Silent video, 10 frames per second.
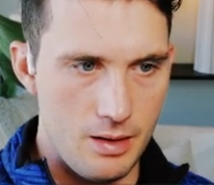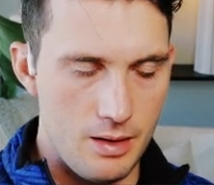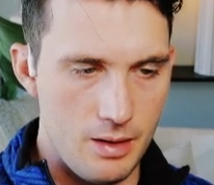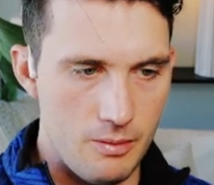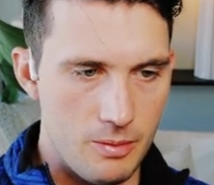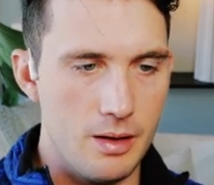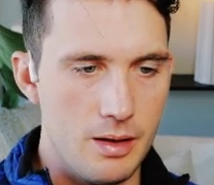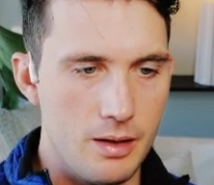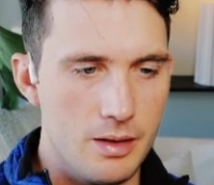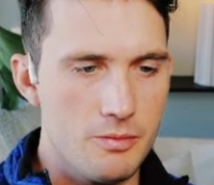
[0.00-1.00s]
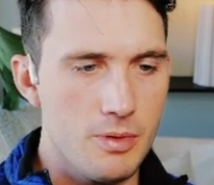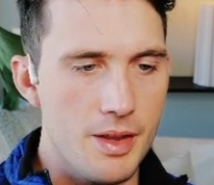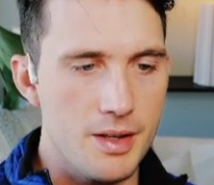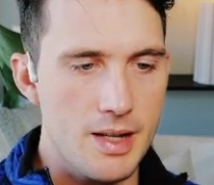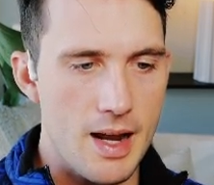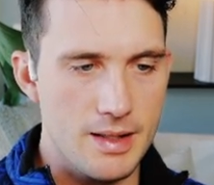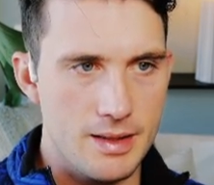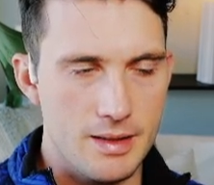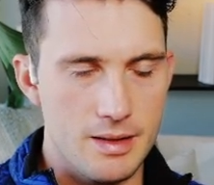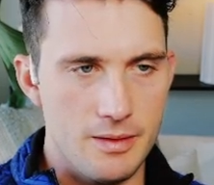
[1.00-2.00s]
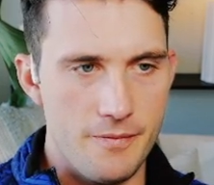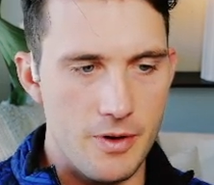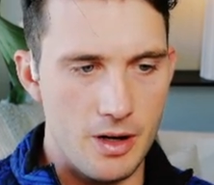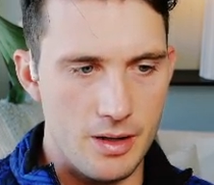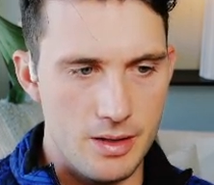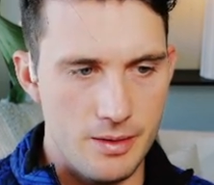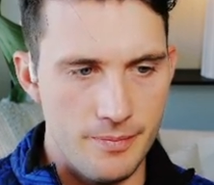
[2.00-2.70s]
run the tests first.